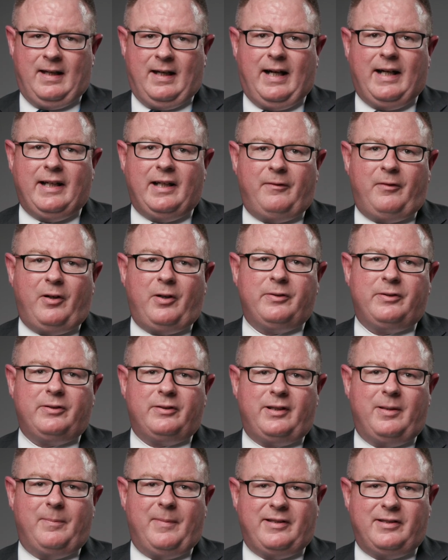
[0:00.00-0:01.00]
I have also
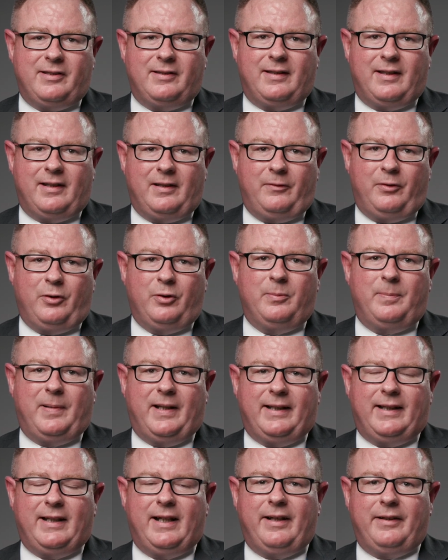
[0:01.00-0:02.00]
commissioned a review
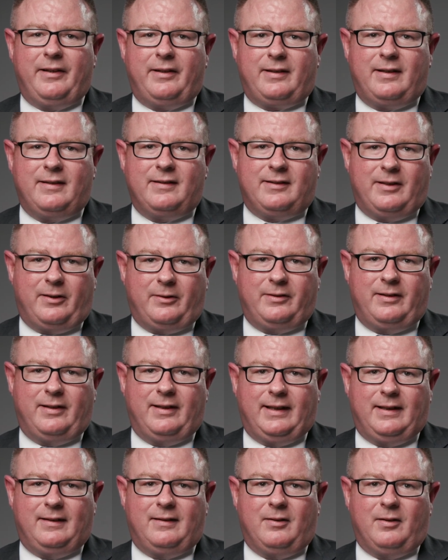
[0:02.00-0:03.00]
by Gartner
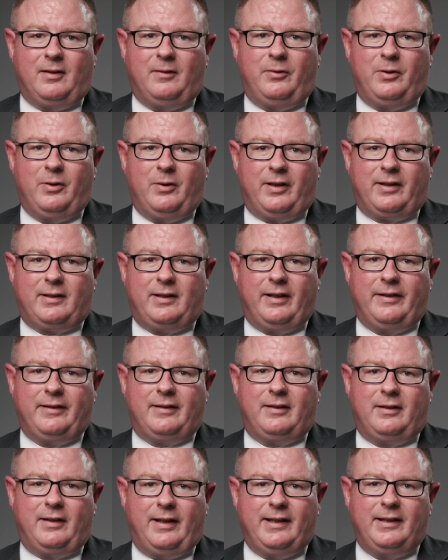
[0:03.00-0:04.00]
Consulting to review our
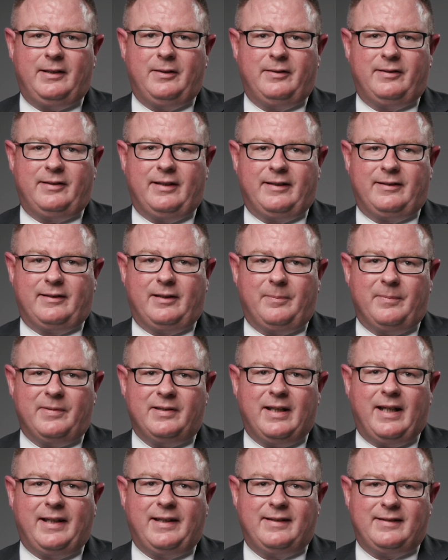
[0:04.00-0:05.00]
current clinical
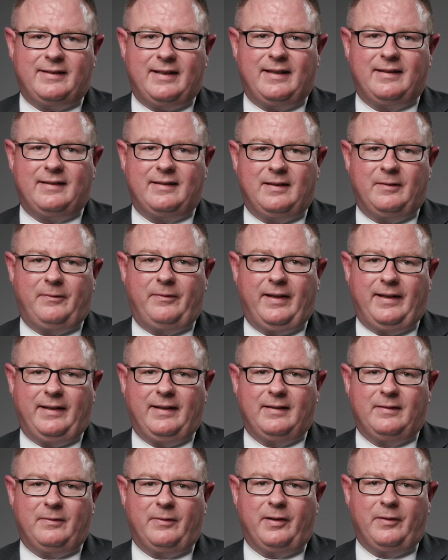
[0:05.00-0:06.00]
systems and assess the
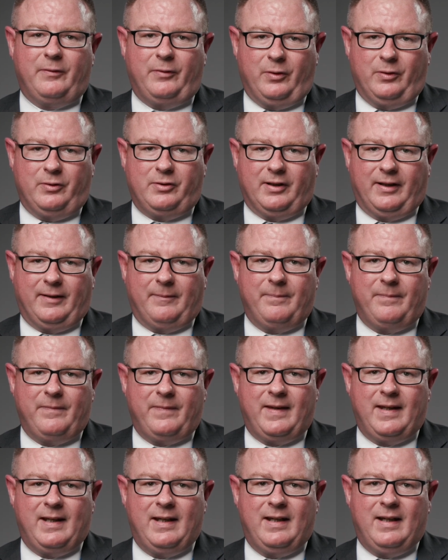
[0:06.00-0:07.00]
fitness for the future.
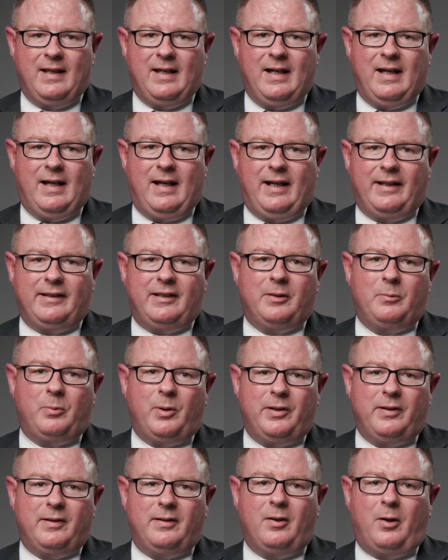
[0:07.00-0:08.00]
And I
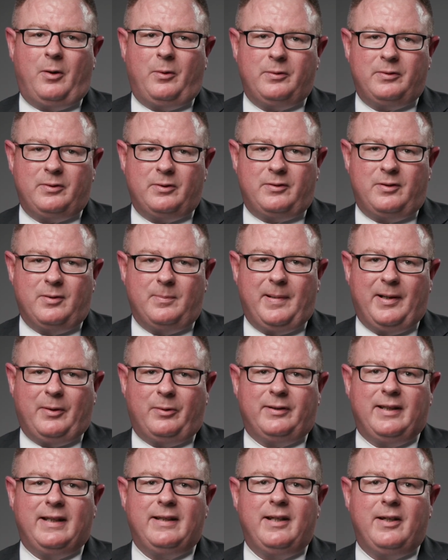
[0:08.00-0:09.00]
want also to
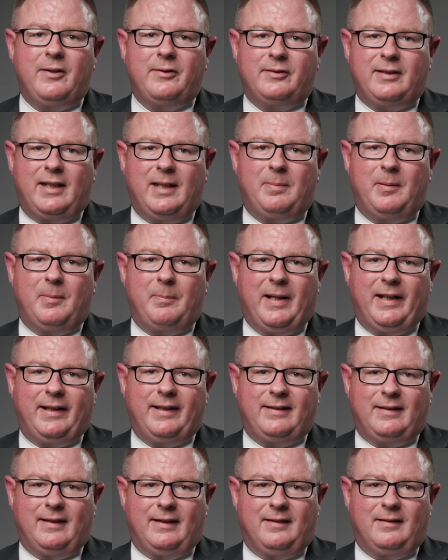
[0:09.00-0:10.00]
build in-house
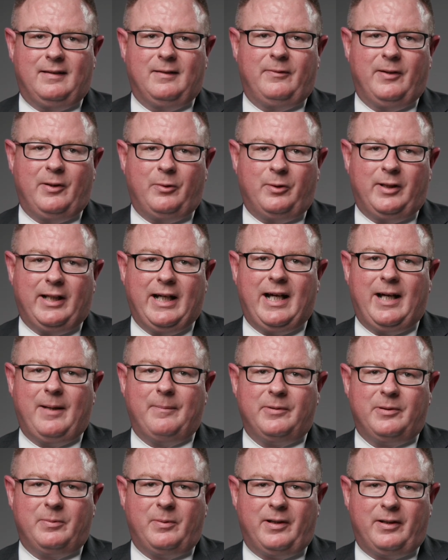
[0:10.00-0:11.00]
capability to fill
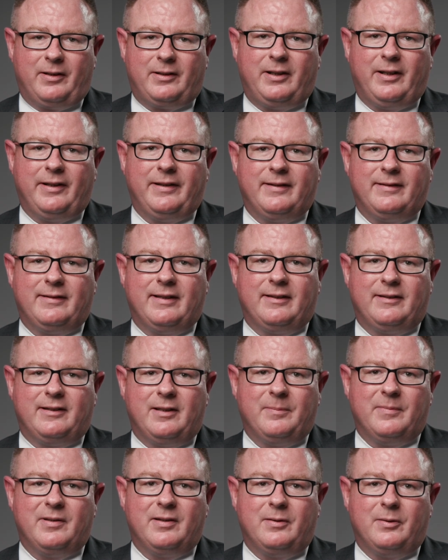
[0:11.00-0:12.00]
gaps where our current
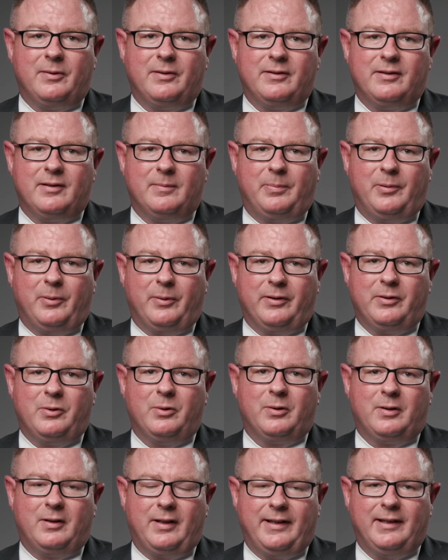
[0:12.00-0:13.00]
systems don't support
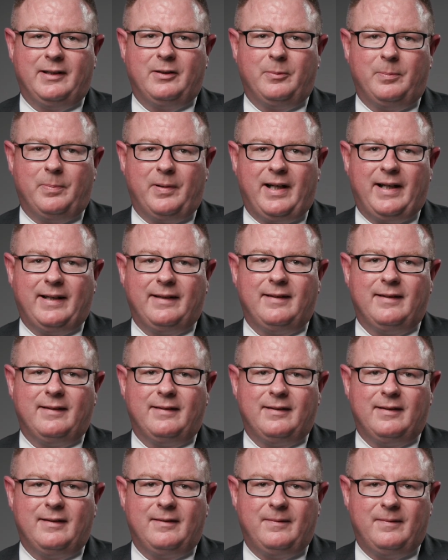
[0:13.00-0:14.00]
your clinical
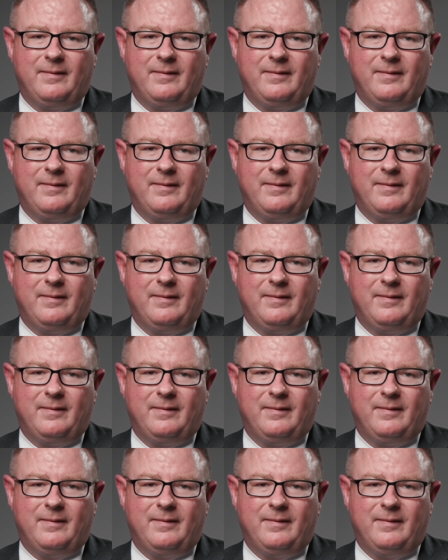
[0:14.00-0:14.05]
practice.